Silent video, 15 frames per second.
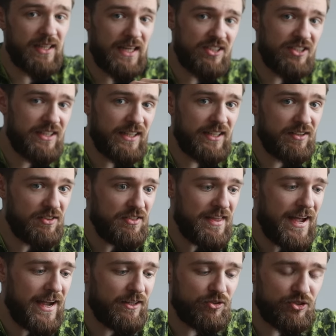actually like
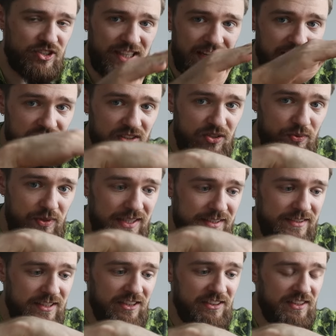9 or 10
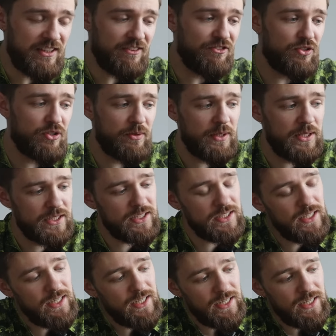degrees tilting forwards.